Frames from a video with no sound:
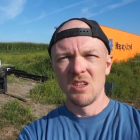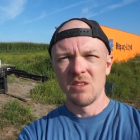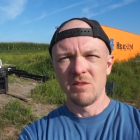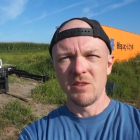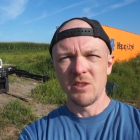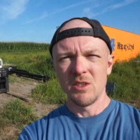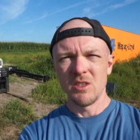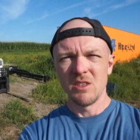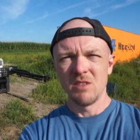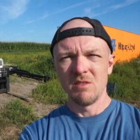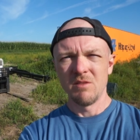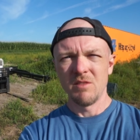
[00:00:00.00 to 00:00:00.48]

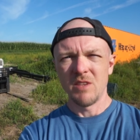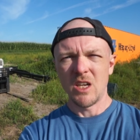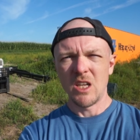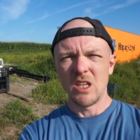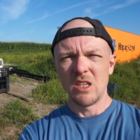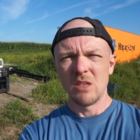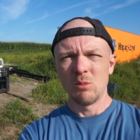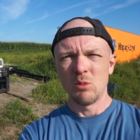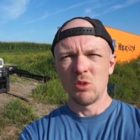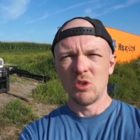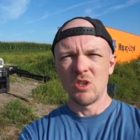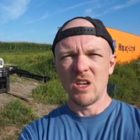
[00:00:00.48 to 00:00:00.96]
Very
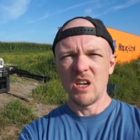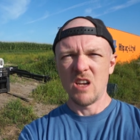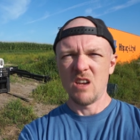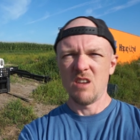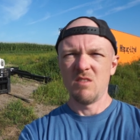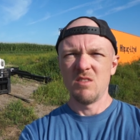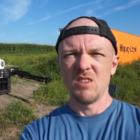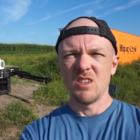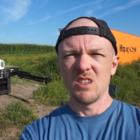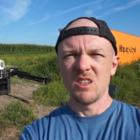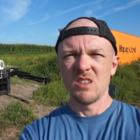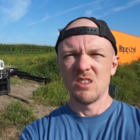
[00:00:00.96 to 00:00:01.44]
invaluable
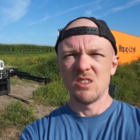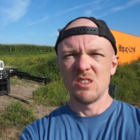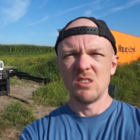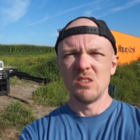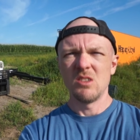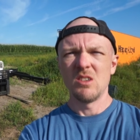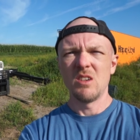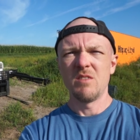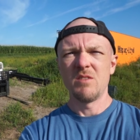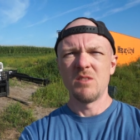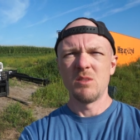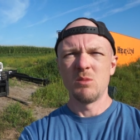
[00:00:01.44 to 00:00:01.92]
having it so
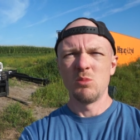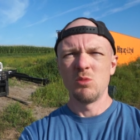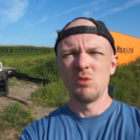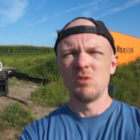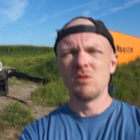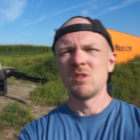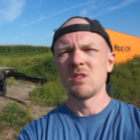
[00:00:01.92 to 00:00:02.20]
you don't have to move